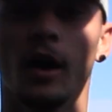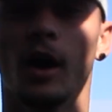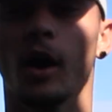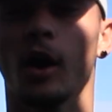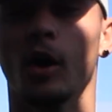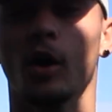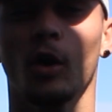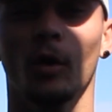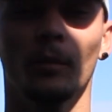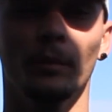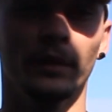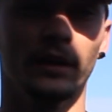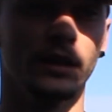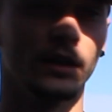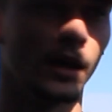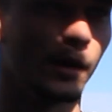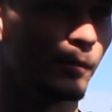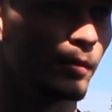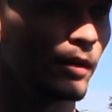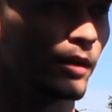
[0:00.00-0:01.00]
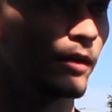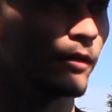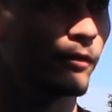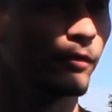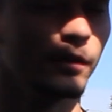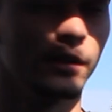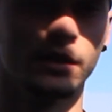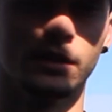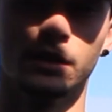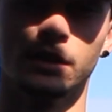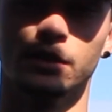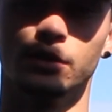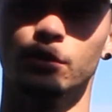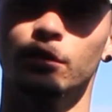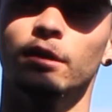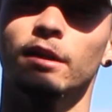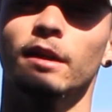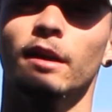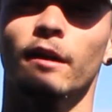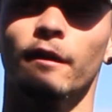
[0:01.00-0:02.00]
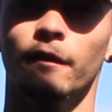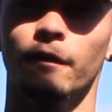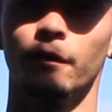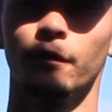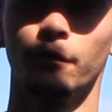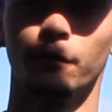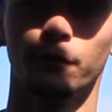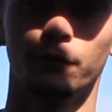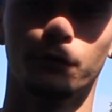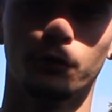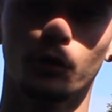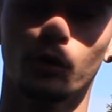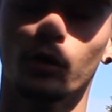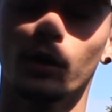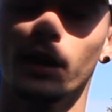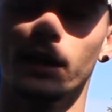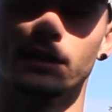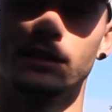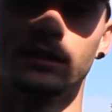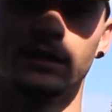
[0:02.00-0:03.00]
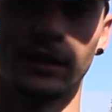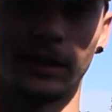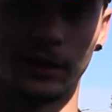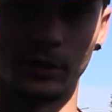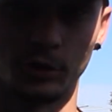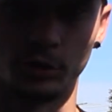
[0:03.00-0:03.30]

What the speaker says: a homie. I believe he is doing a full STI